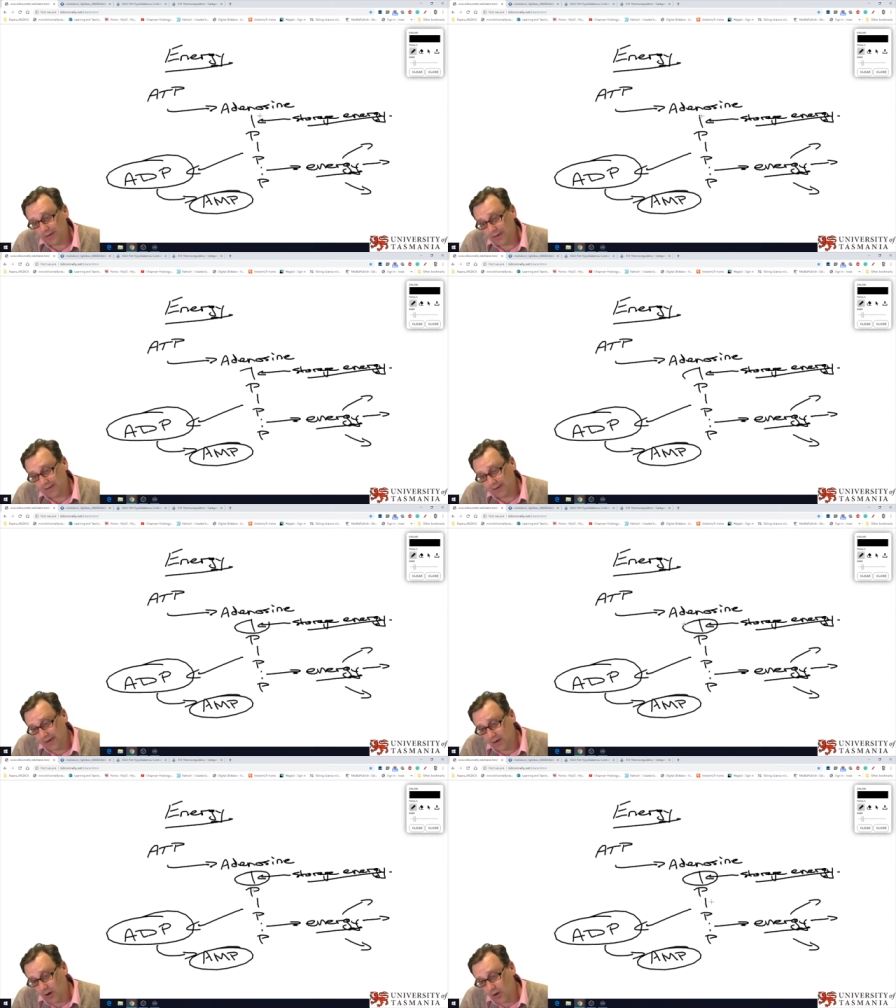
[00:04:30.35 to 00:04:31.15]
we
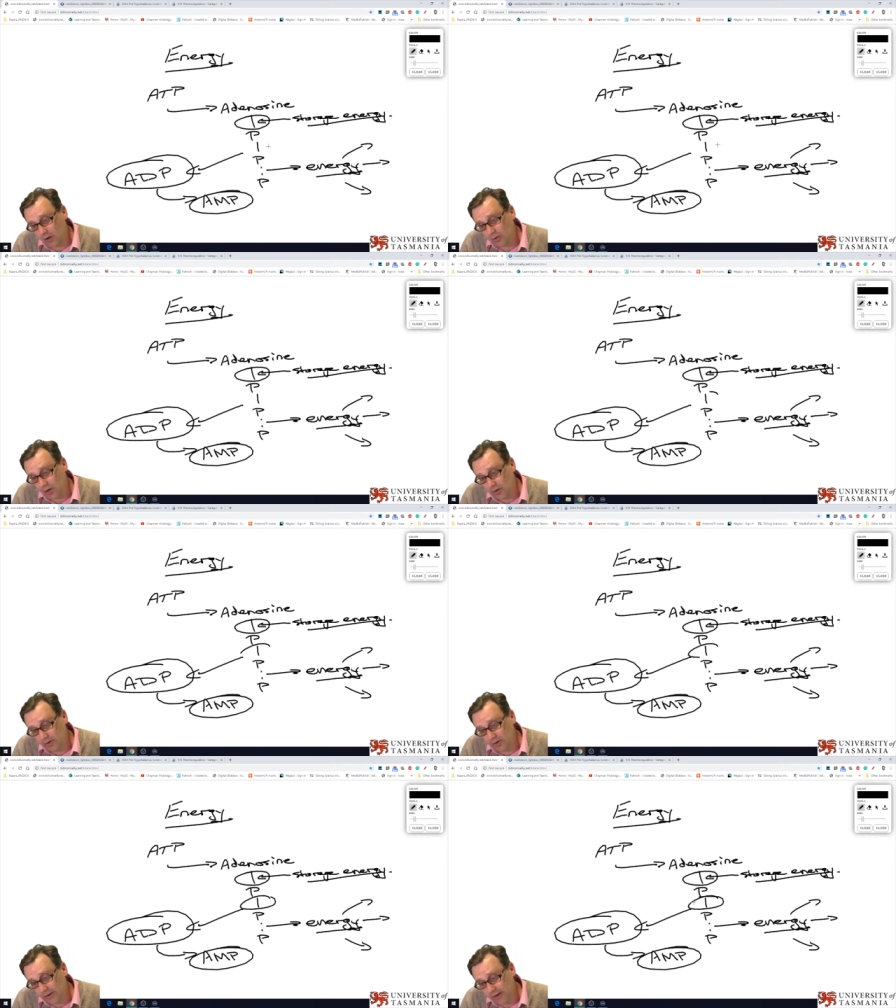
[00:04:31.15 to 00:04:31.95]
tend to
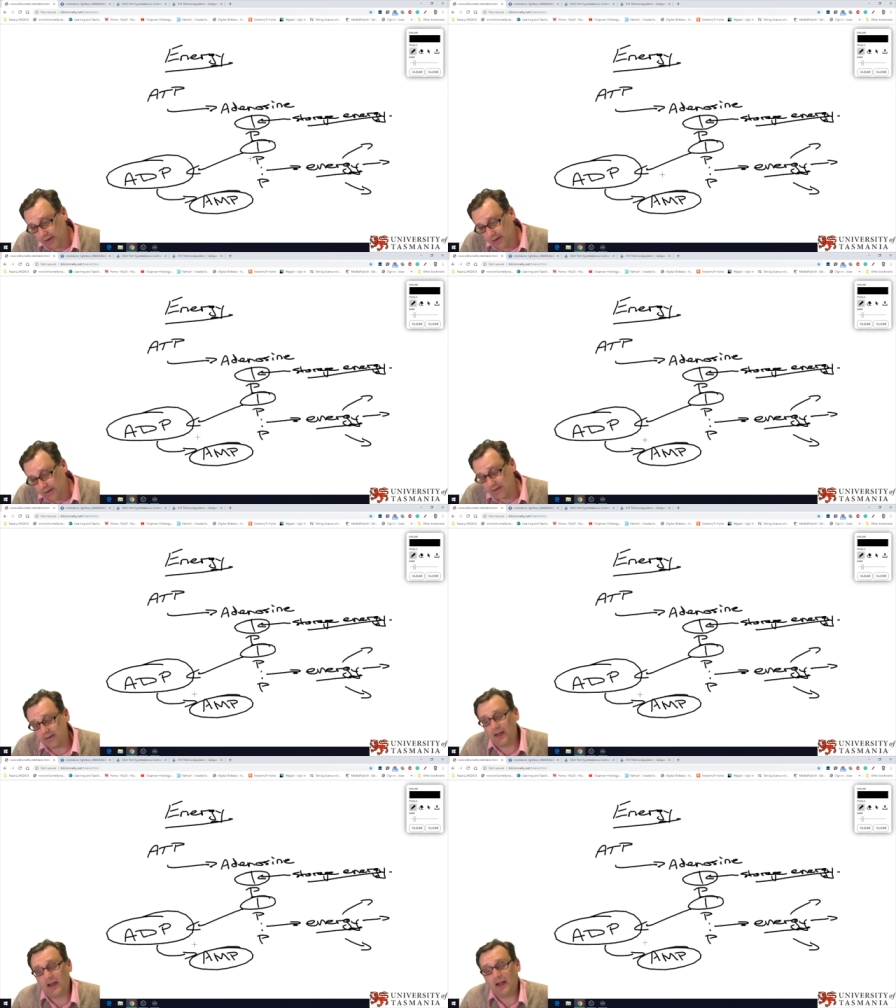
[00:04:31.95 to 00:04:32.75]
hold on to
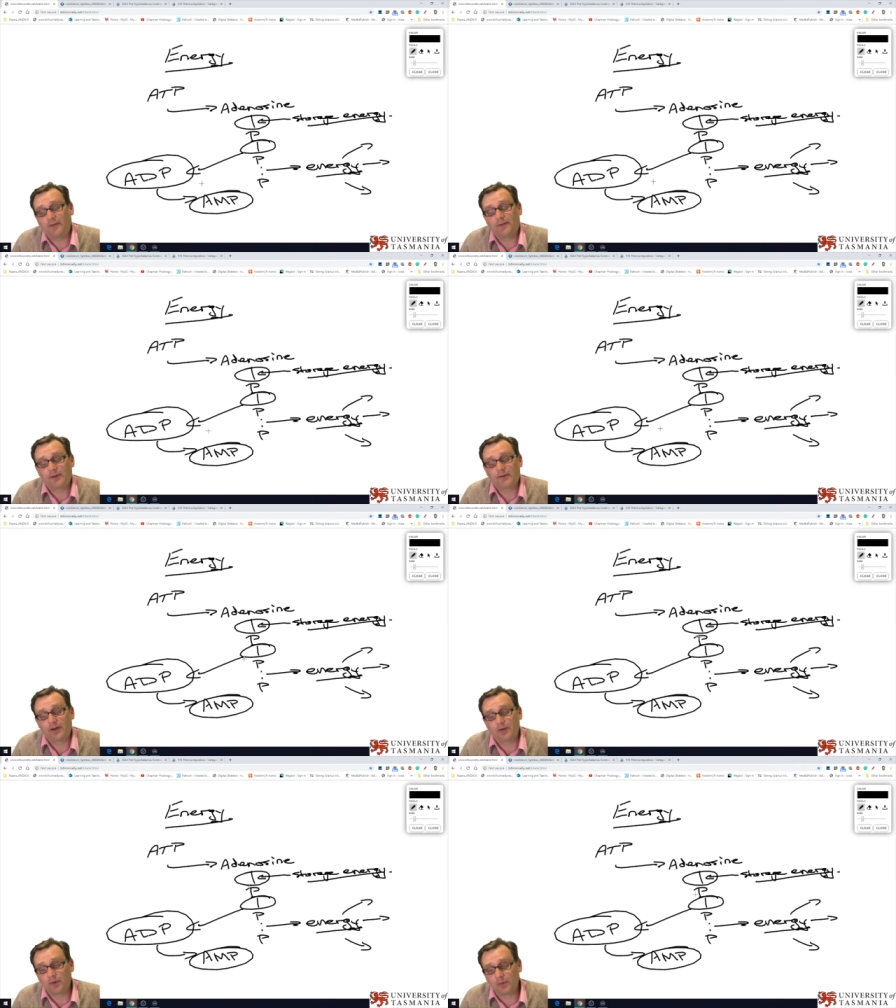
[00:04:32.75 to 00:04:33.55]
these uh,
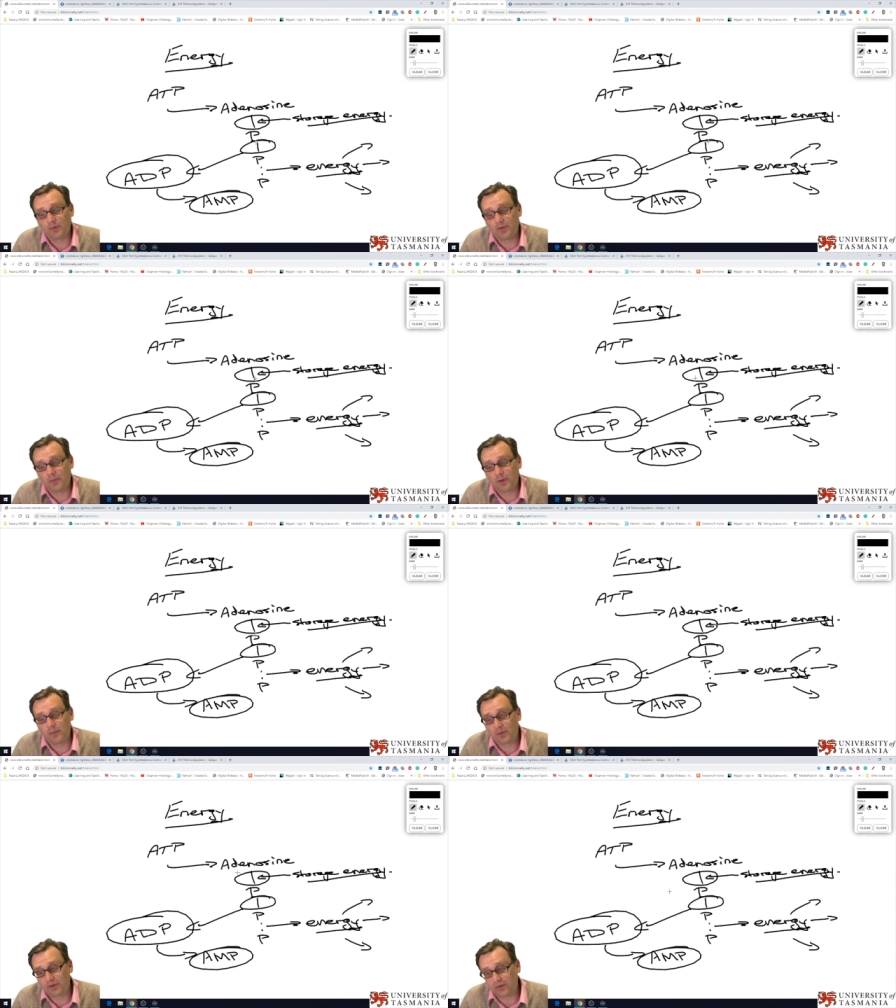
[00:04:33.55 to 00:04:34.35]
phosphate groups
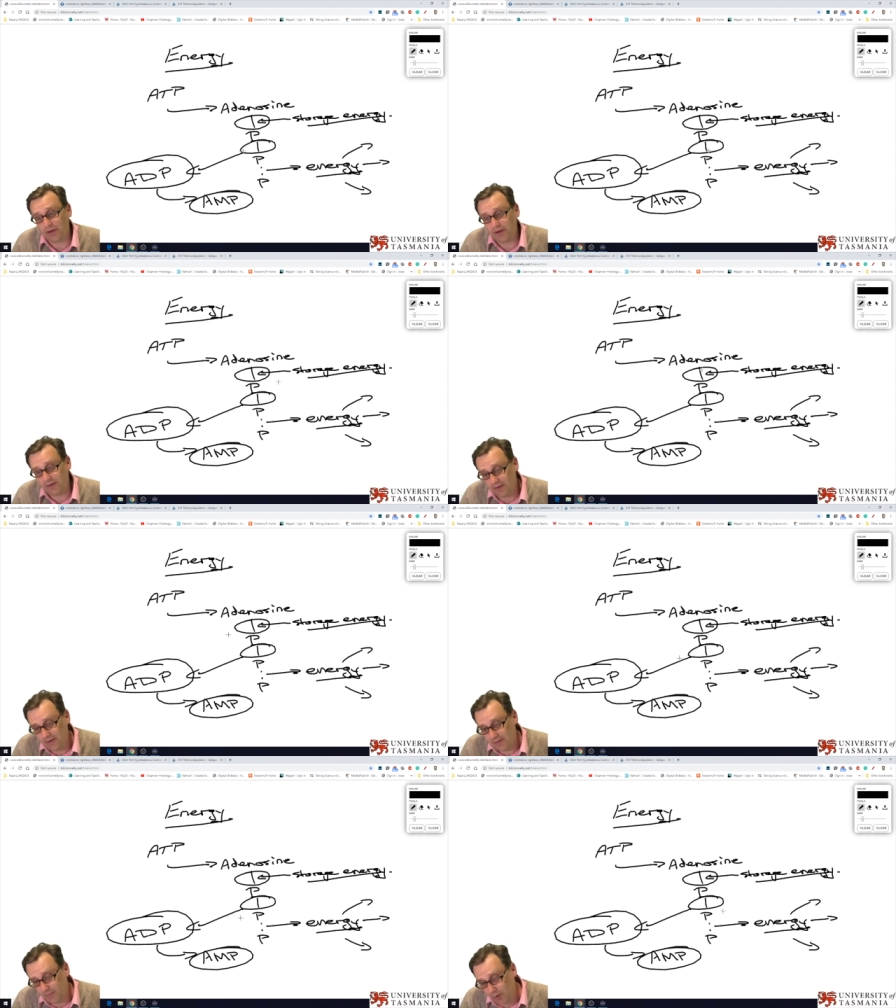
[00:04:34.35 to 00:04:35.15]
with a bit more
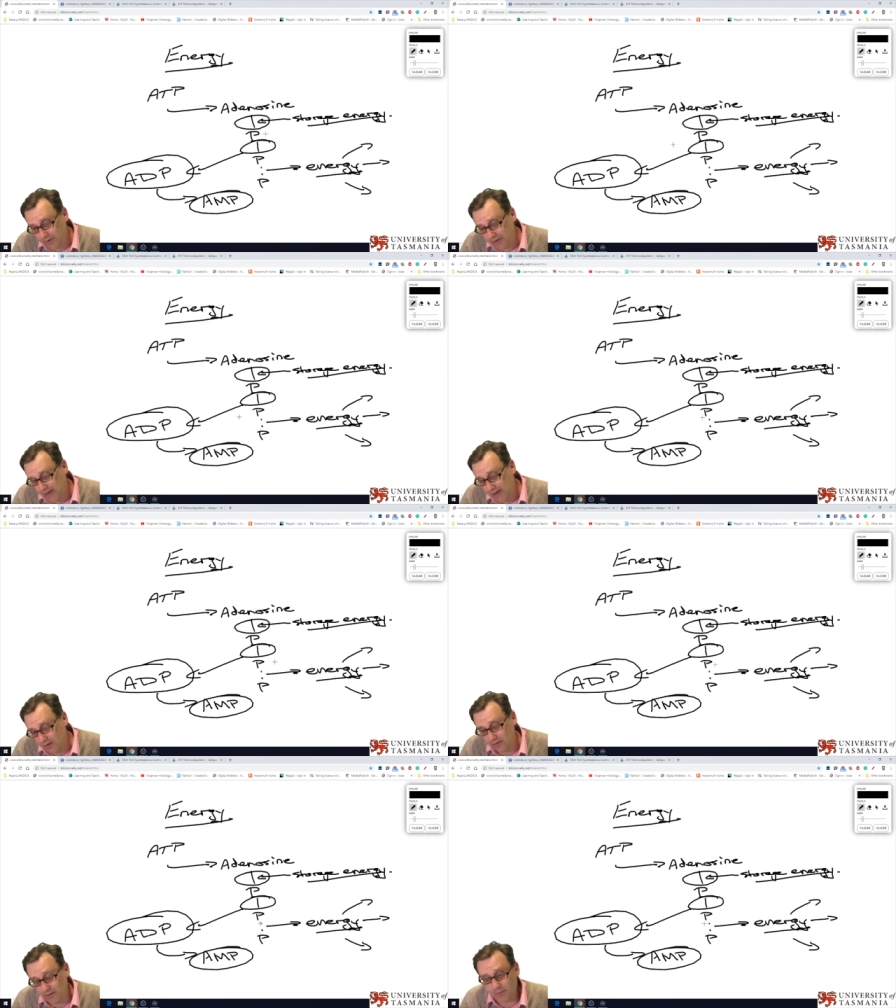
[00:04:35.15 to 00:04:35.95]
strength. So these
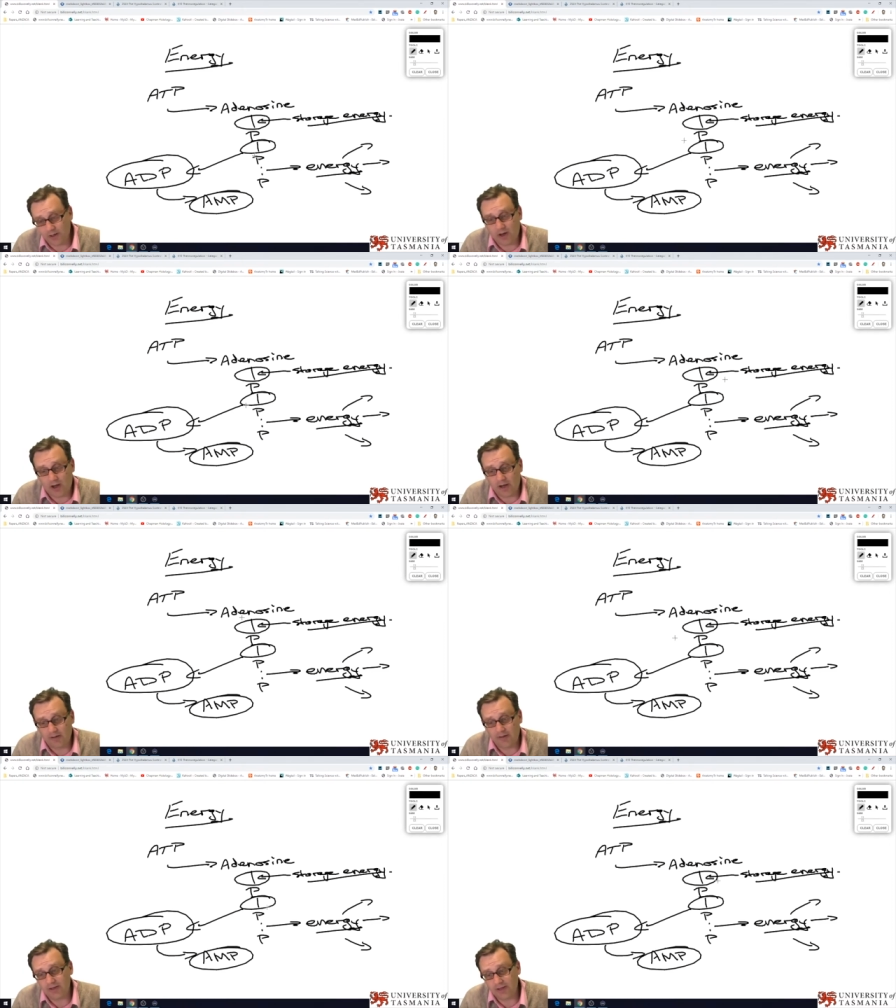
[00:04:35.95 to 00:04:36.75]
bonds here are a little bit
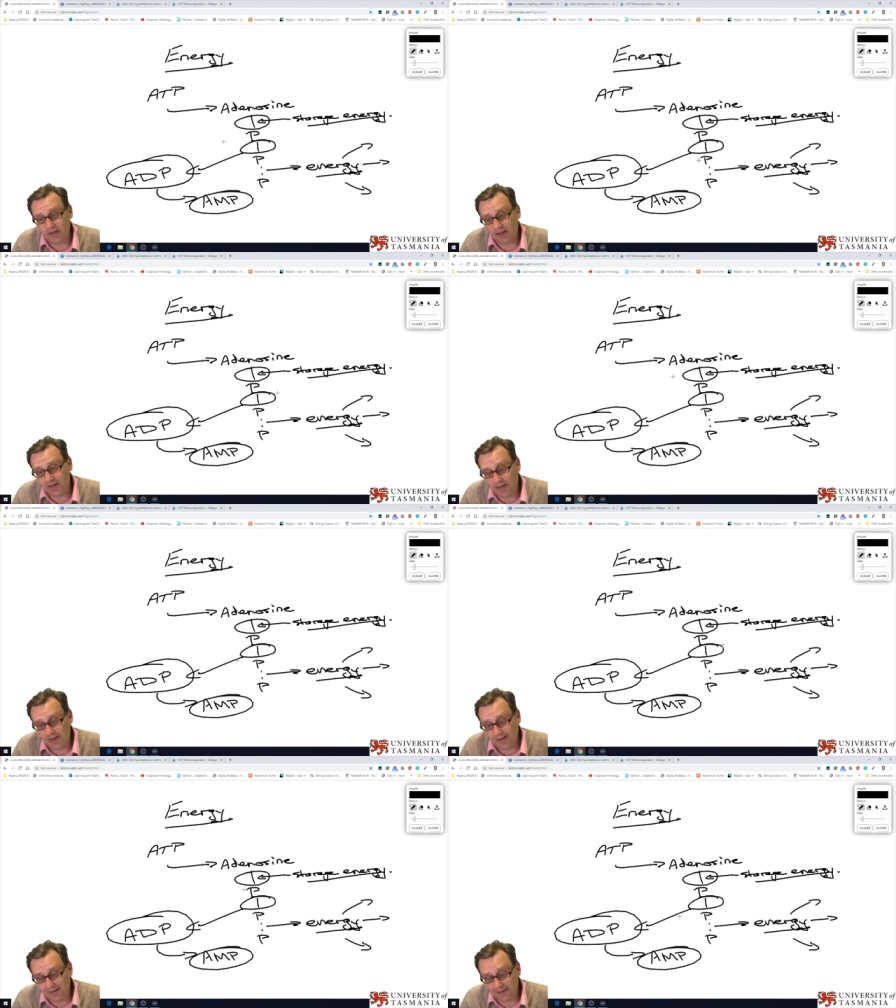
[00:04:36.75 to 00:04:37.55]
higher energy.
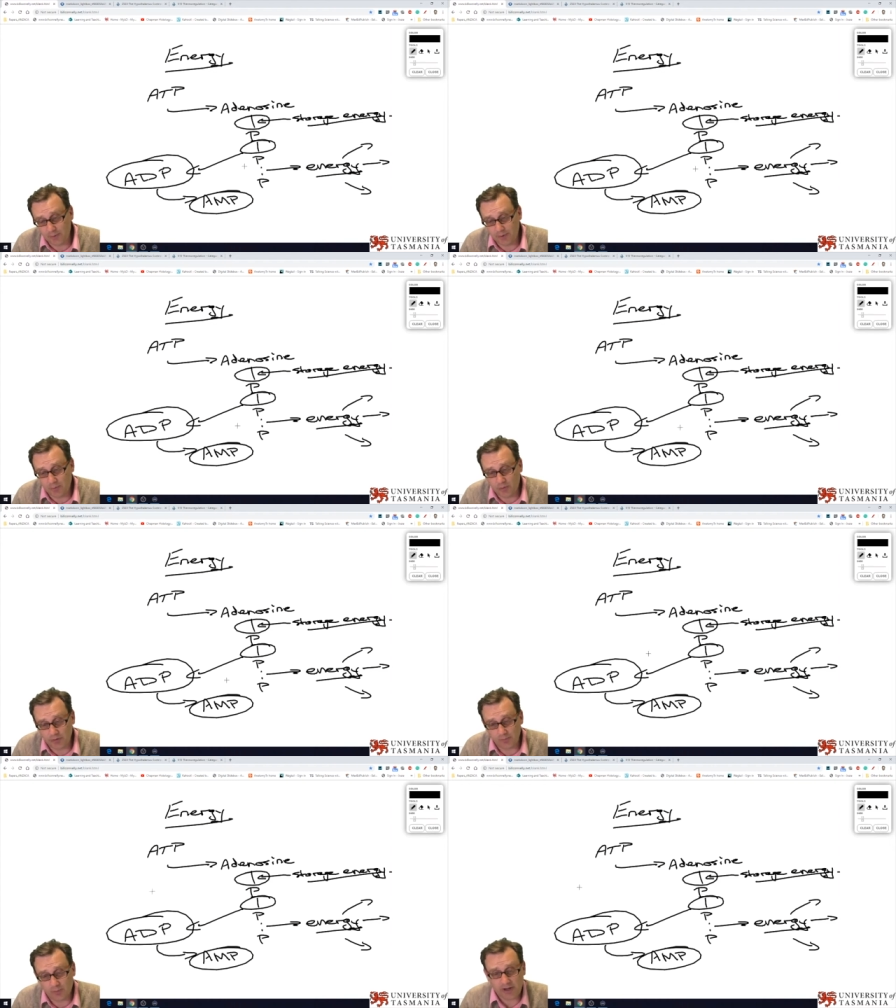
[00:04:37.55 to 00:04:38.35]
They take a little
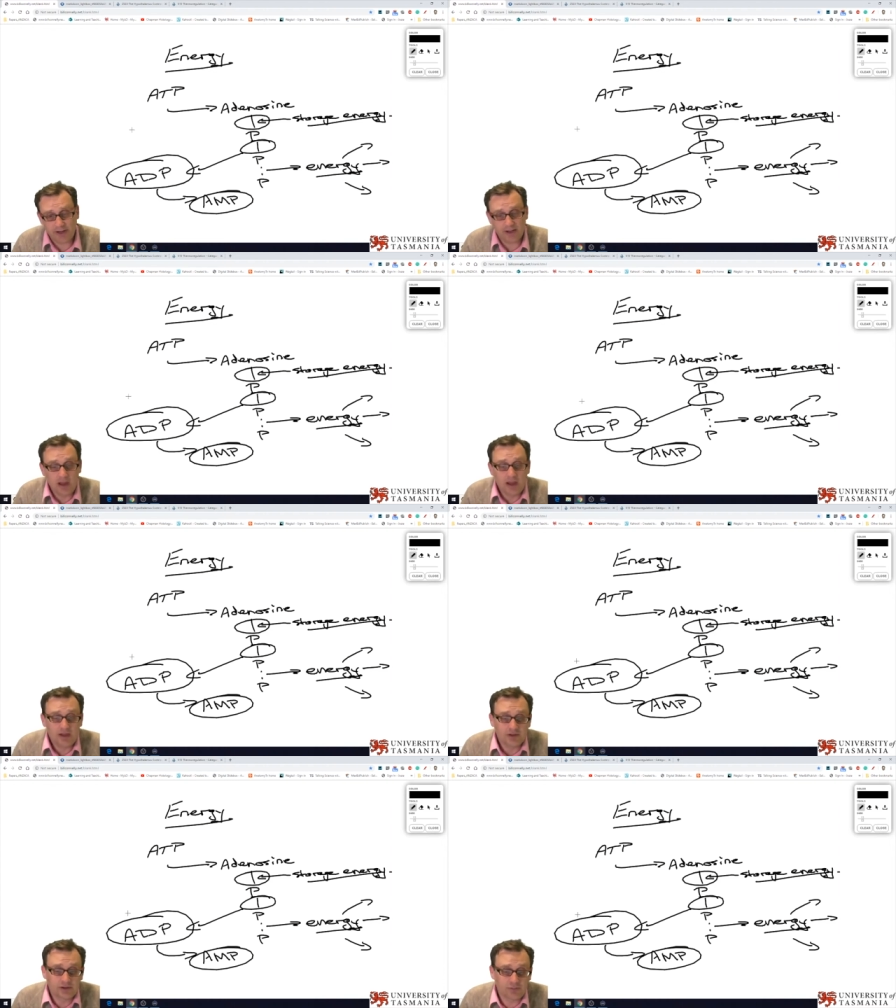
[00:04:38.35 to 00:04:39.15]
bit more to break.